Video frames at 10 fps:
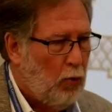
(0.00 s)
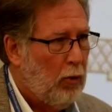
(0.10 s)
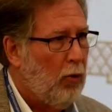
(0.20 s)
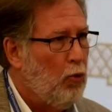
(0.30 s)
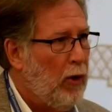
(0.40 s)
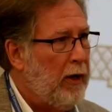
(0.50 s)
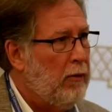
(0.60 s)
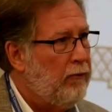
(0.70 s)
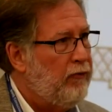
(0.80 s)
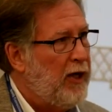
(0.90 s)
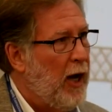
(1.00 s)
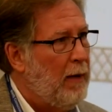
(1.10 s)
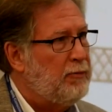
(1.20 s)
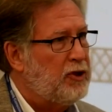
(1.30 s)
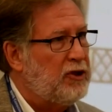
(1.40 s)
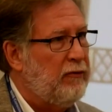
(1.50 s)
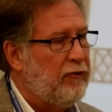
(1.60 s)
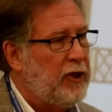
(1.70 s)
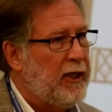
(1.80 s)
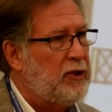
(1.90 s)
We're aware of the objects
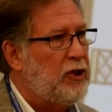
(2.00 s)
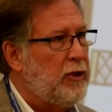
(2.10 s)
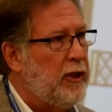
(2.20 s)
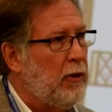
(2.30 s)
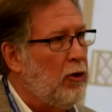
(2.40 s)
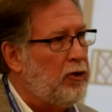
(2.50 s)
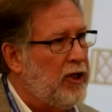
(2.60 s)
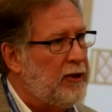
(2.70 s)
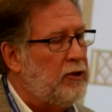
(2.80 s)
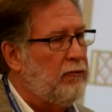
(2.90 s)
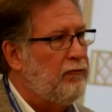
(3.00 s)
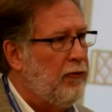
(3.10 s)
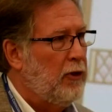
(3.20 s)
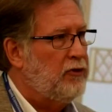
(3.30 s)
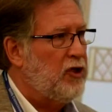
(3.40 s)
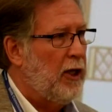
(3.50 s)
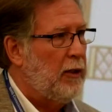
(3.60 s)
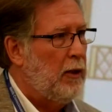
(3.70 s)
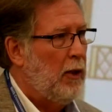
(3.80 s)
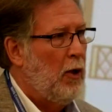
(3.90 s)
of attention that our attention falls
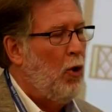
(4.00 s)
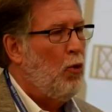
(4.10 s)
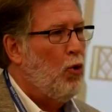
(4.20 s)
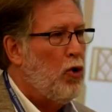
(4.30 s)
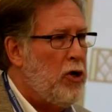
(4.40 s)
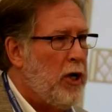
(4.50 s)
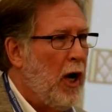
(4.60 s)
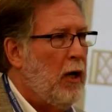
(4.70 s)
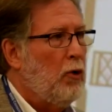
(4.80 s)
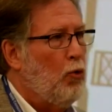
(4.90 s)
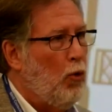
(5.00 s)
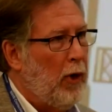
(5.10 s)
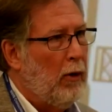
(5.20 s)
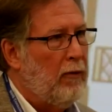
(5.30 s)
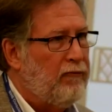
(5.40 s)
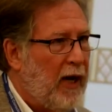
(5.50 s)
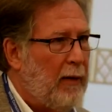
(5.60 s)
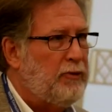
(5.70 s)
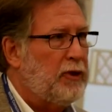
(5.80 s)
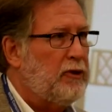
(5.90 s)
on. We're not aware of
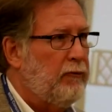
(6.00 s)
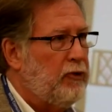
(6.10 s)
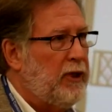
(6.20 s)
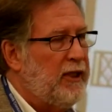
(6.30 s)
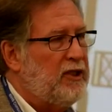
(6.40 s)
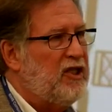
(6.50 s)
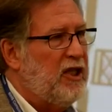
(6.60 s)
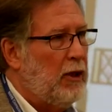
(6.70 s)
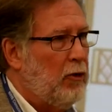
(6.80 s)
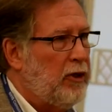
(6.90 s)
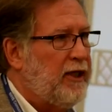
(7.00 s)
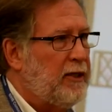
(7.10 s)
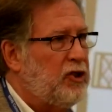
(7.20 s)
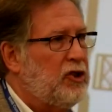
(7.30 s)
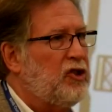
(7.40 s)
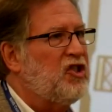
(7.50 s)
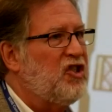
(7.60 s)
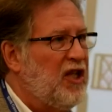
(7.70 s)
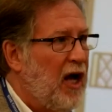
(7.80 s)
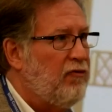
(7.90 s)
objects of attention that our attention
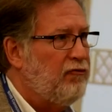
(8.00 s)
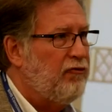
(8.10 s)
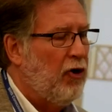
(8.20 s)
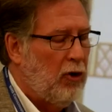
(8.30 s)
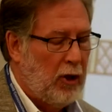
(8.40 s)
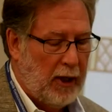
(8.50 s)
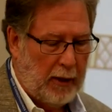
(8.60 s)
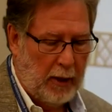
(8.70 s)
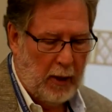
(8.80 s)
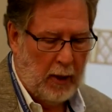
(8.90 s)
does not fall on.